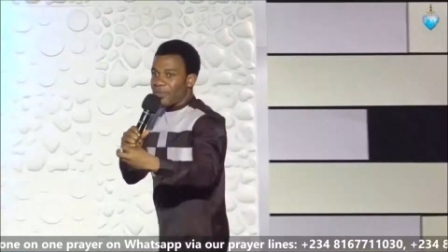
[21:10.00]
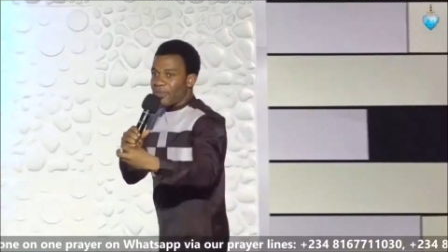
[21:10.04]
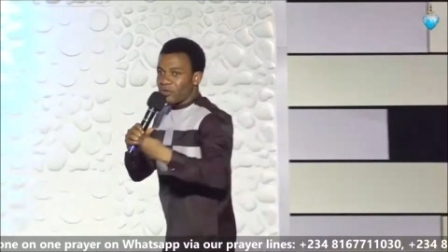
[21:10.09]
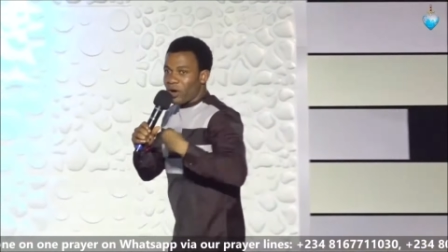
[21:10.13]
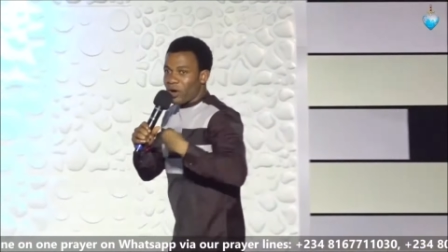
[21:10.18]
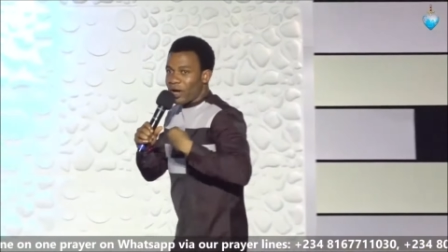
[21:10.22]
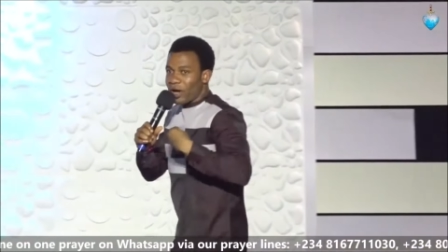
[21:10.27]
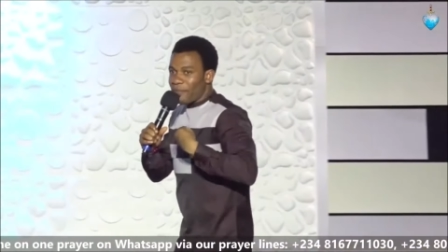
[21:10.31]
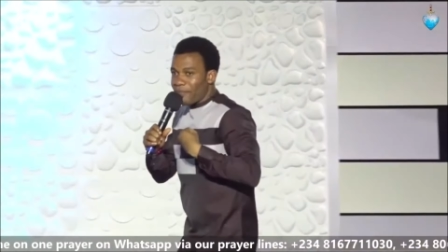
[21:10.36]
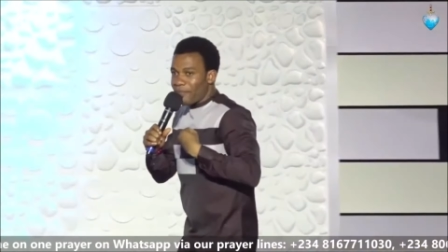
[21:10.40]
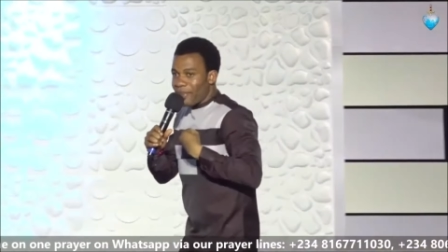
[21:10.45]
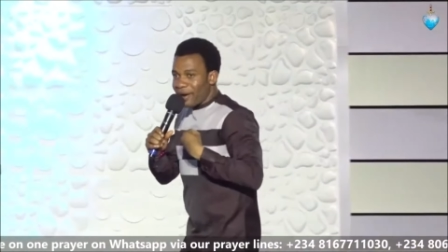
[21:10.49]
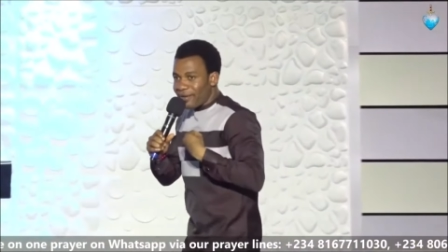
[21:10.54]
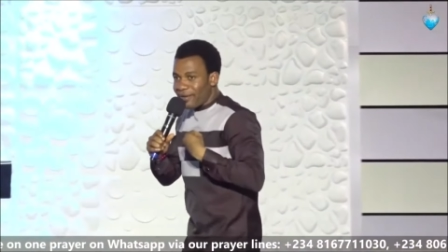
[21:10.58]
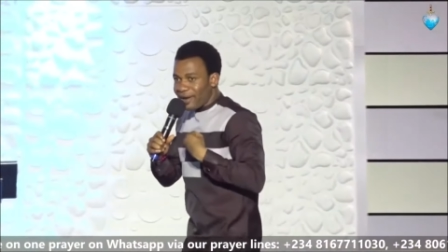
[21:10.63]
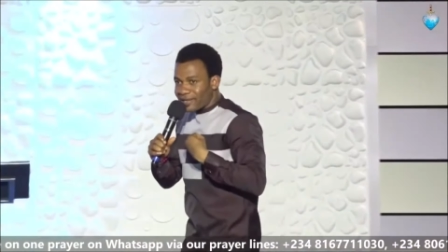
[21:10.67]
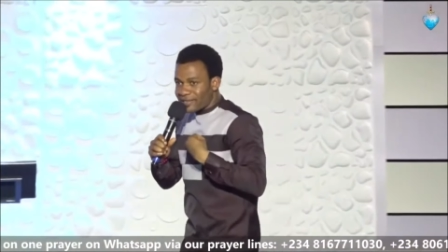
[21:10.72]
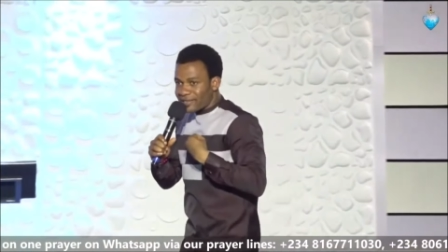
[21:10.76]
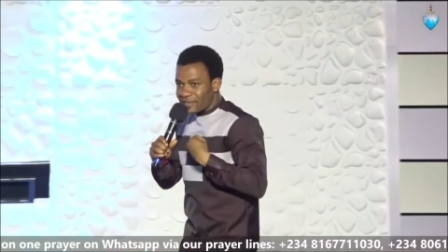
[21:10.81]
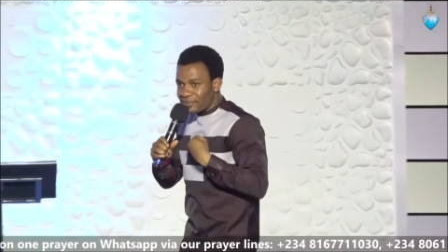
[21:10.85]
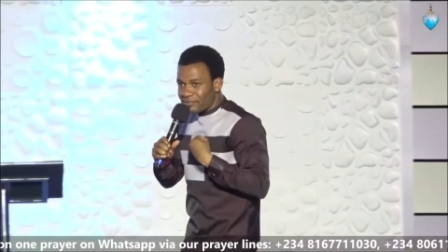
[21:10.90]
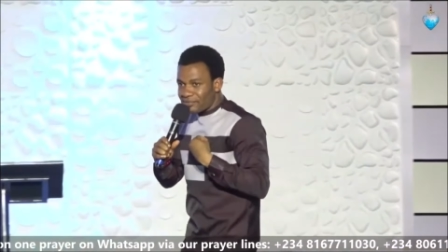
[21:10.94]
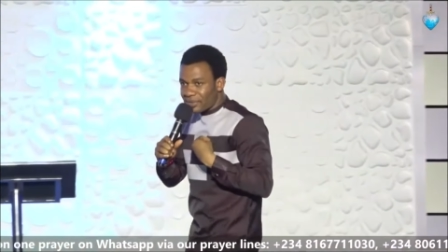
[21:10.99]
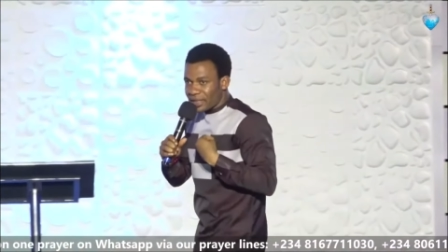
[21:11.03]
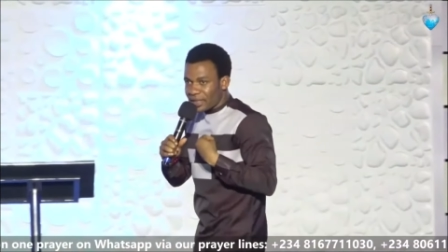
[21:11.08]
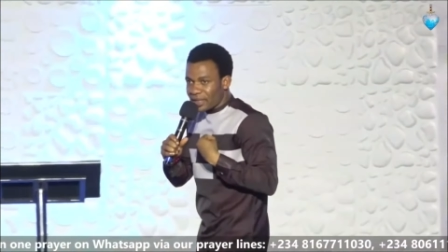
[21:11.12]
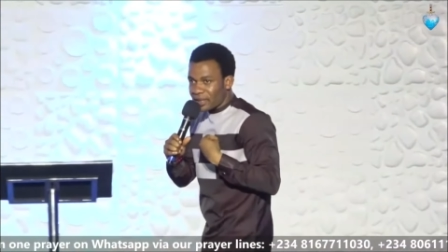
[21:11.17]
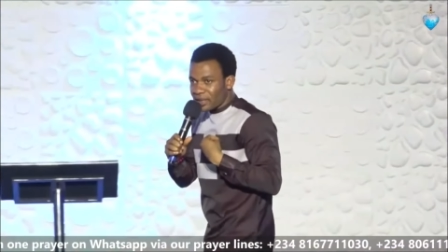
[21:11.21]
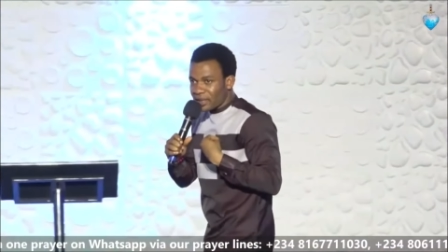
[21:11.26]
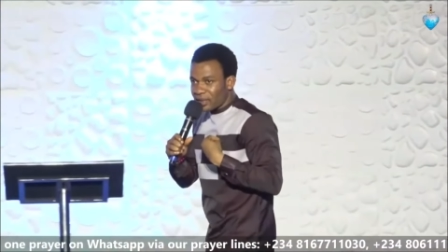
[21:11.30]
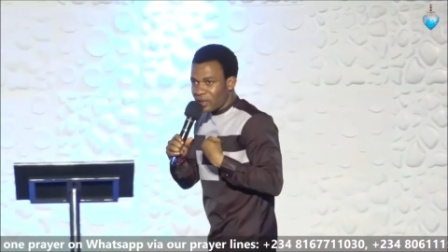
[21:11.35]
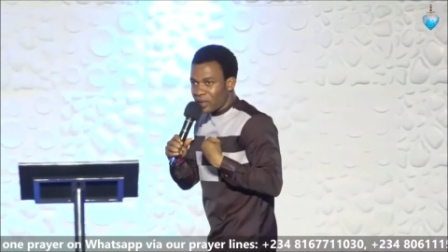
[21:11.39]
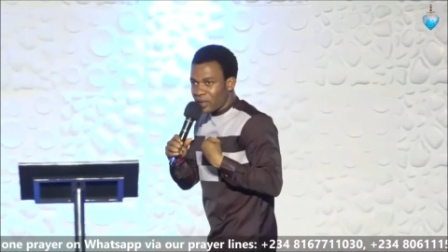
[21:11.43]
You are embarrassing
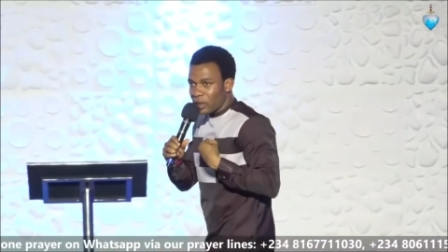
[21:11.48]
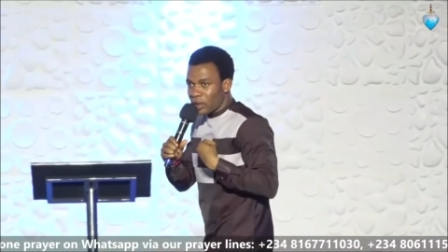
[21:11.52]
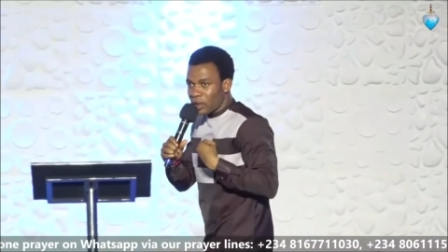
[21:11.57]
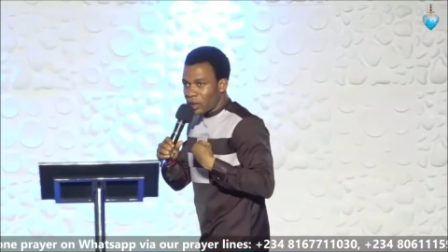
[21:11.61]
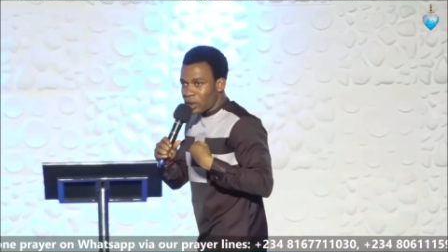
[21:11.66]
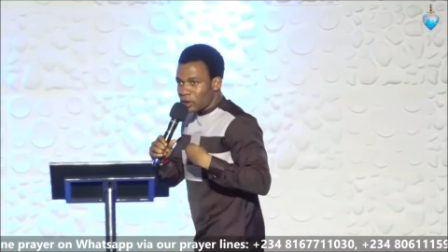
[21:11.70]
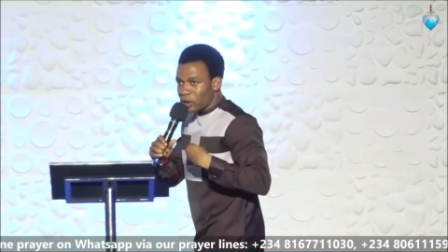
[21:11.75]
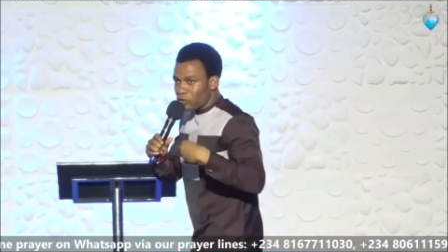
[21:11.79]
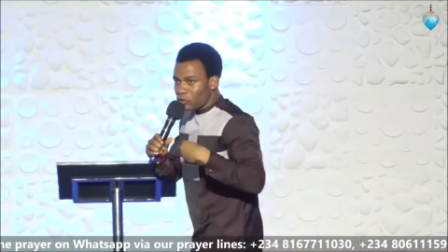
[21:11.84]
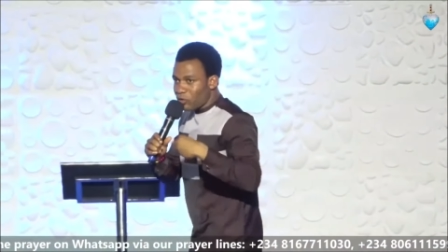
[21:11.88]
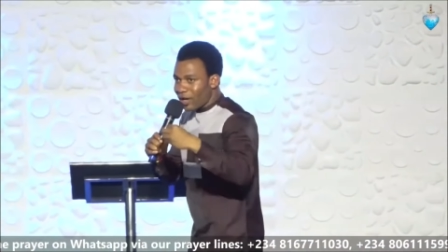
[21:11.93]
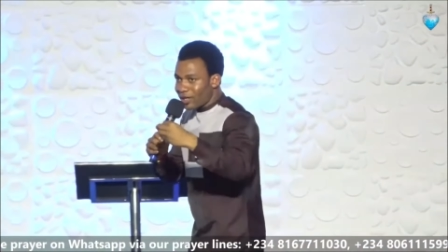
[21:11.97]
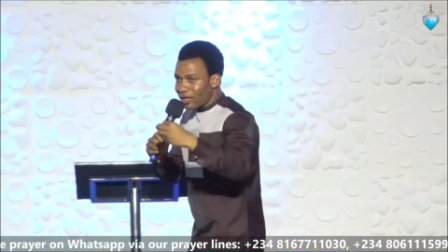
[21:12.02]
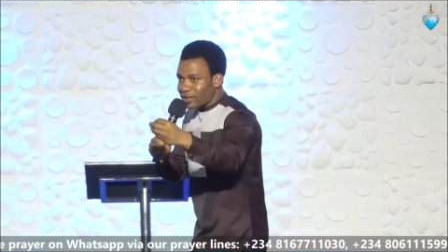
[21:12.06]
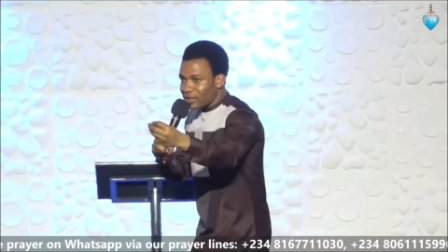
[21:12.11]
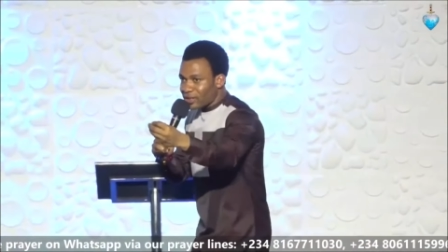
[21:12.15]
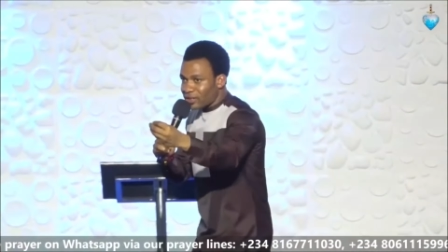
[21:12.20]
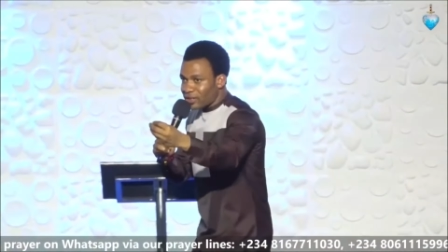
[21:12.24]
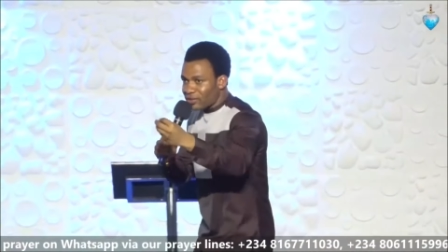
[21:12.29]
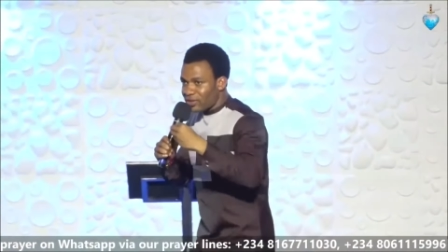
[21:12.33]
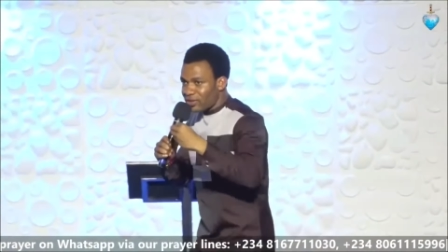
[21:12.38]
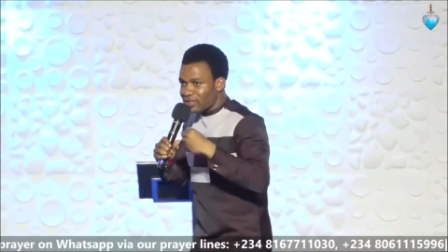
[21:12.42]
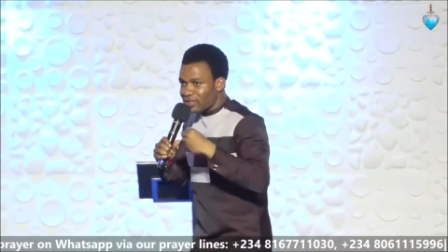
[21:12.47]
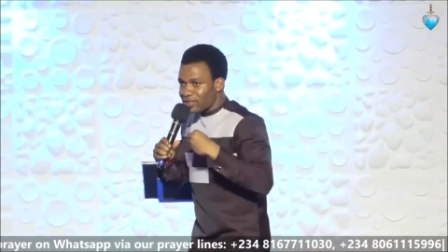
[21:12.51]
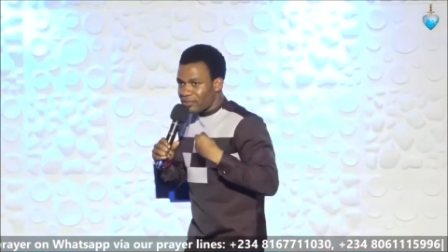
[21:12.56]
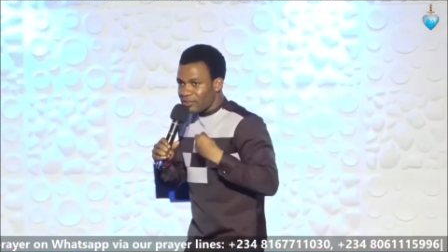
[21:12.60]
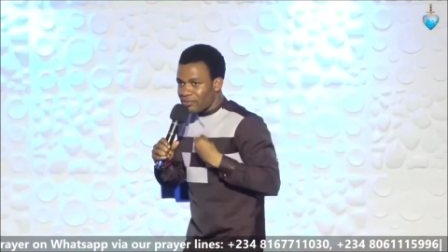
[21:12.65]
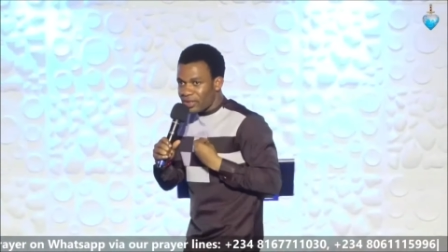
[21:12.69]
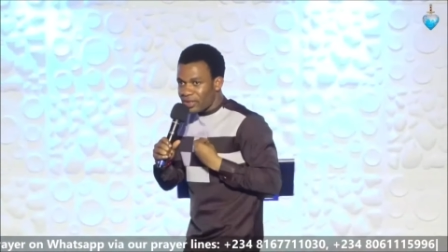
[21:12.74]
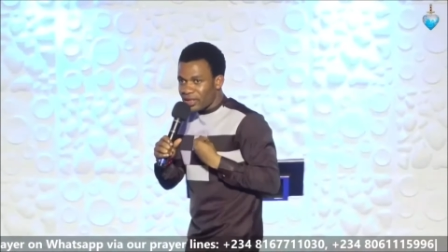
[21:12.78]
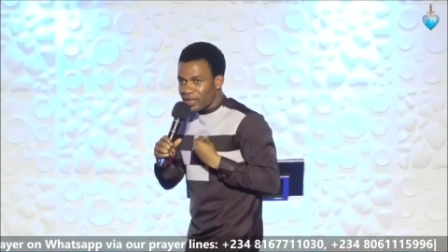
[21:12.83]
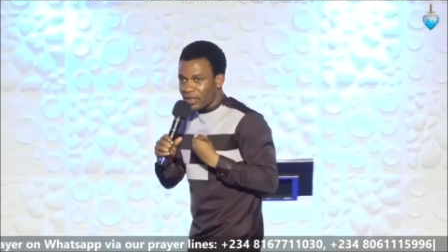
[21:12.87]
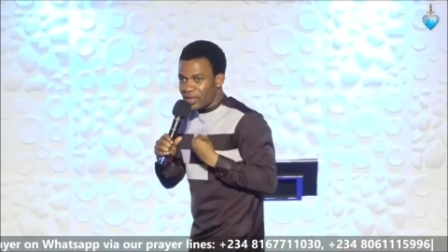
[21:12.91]
me. You are
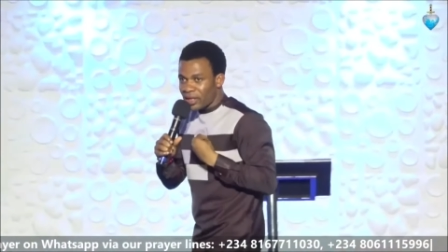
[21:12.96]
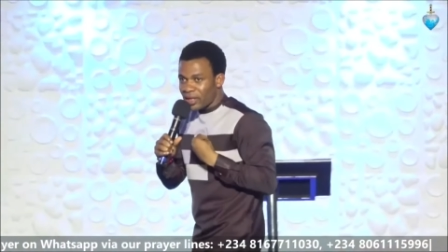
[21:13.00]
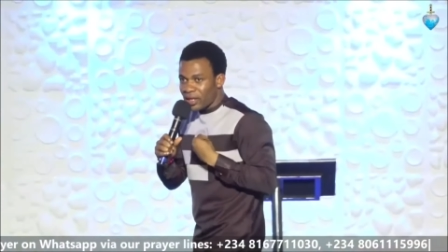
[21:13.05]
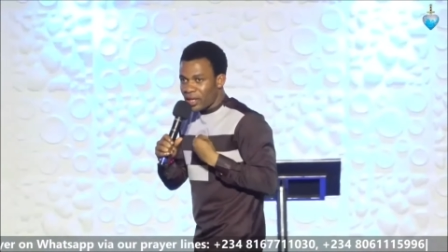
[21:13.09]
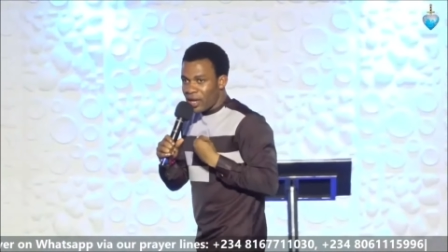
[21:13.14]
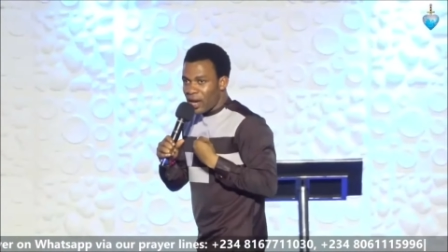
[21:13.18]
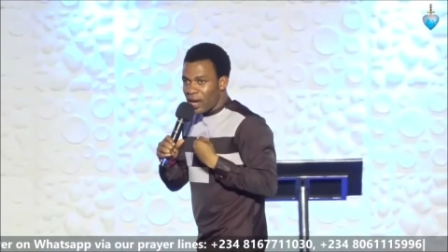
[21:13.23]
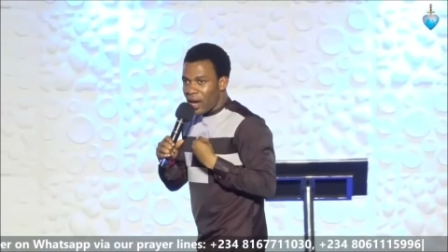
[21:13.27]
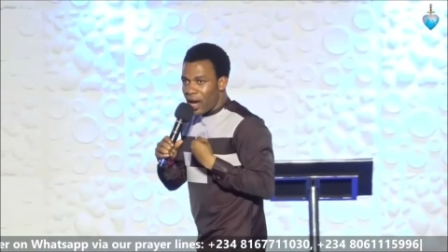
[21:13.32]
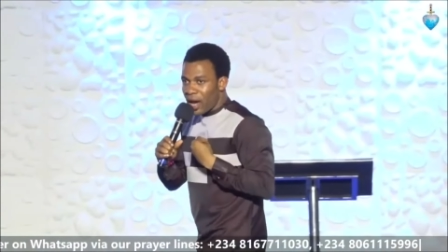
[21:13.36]
disgracing me.